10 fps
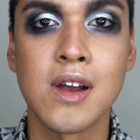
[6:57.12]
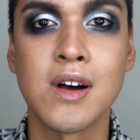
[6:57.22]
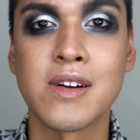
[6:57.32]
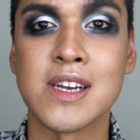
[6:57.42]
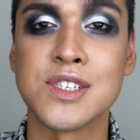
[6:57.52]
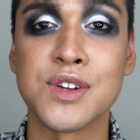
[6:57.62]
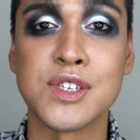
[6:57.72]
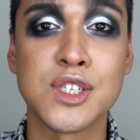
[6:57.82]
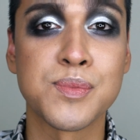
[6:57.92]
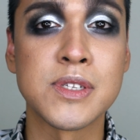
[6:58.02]
Okay, so I
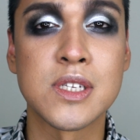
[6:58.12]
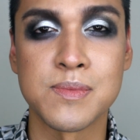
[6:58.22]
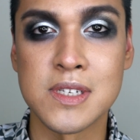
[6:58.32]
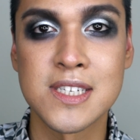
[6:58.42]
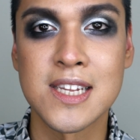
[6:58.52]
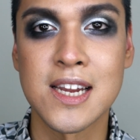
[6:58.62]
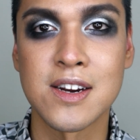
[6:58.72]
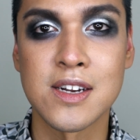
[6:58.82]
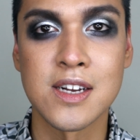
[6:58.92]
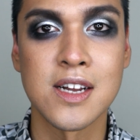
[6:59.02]
just put some
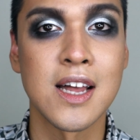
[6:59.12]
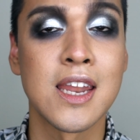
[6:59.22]
mascara